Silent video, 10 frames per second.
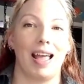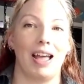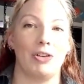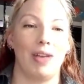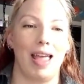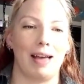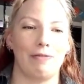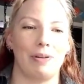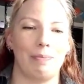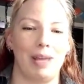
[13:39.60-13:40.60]
And you
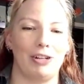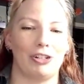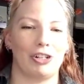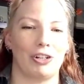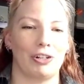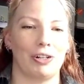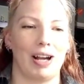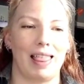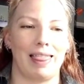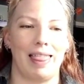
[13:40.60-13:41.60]
have to make sure